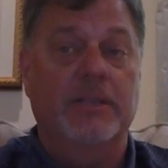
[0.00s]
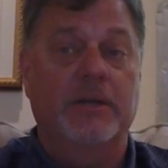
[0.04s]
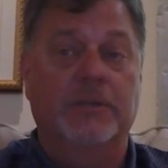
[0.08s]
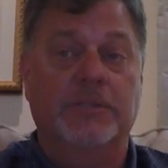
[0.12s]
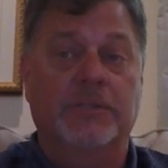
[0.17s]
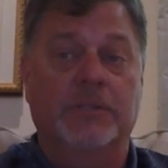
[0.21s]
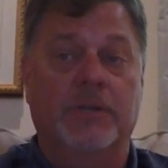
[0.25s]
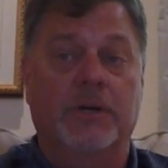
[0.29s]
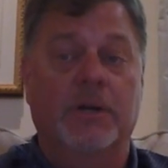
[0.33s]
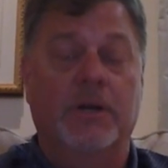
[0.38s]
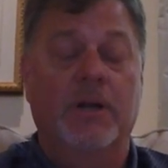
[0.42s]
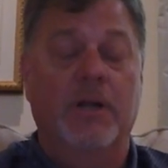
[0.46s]

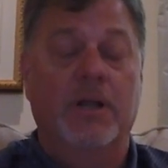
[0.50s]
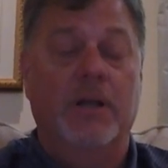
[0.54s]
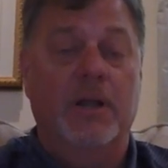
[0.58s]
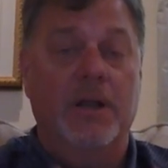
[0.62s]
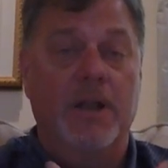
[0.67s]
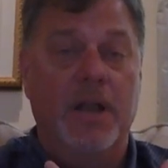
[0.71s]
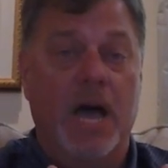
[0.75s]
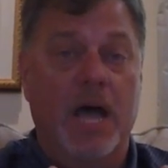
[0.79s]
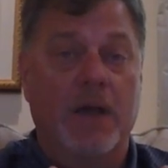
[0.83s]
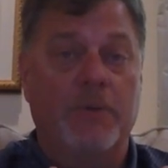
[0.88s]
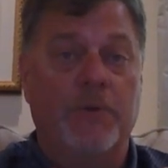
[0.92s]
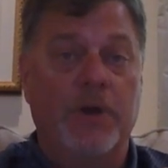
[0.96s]
Those are
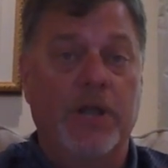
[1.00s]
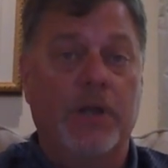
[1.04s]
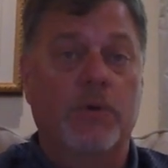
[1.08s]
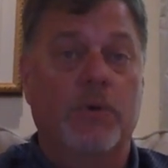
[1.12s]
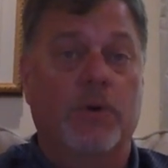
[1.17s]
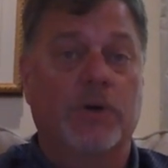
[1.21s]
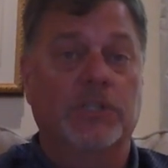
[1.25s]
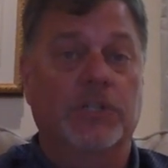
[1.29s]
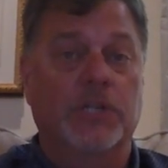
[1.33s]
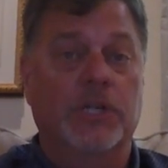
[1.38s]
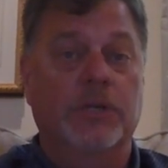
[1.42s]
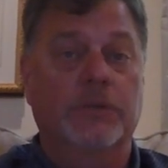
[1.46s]

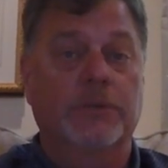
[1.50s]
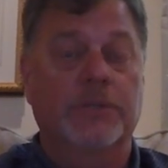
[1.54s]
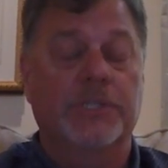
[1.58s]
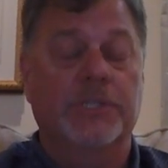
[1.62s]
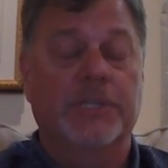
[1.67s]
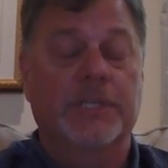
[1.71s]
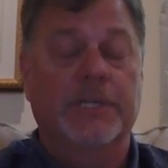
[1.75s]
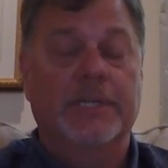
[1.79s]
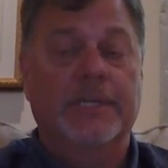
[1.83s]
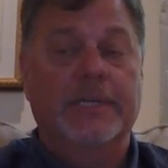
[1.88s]
non-recourse loans.